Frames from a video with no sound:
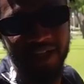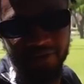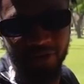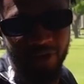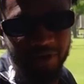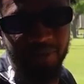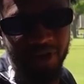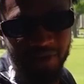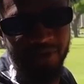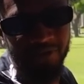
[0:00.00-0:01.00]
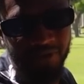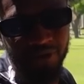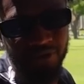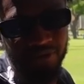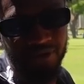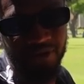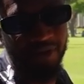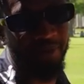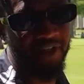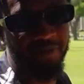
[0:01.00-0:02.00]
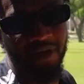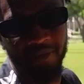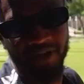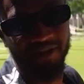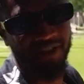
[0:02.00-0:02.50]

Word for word: having great pyramid views, the best part about